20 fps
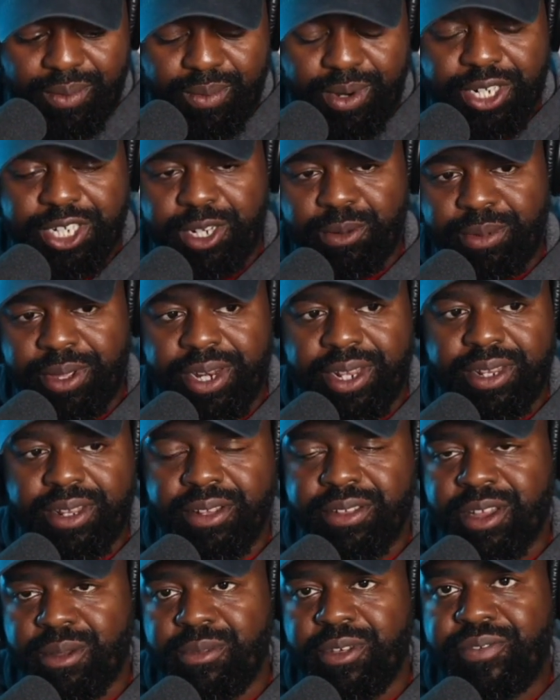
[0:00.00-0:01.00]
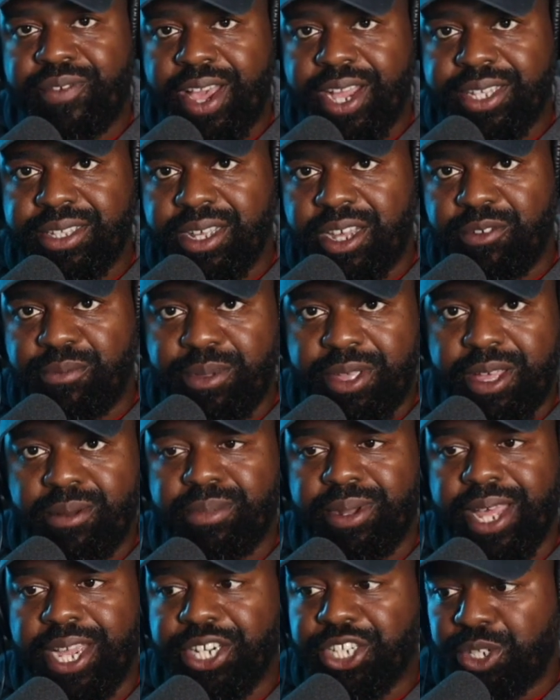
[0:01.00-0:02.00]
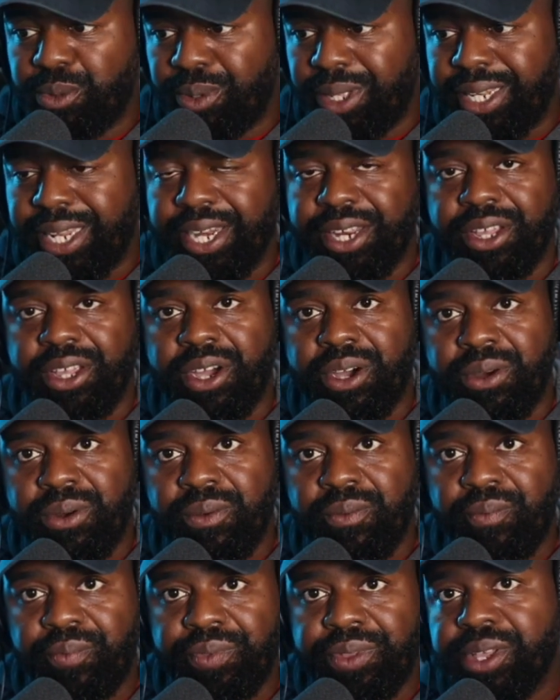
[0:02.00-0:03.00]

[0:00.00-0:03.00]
what should be the determining factor of being Black. Should we let it go?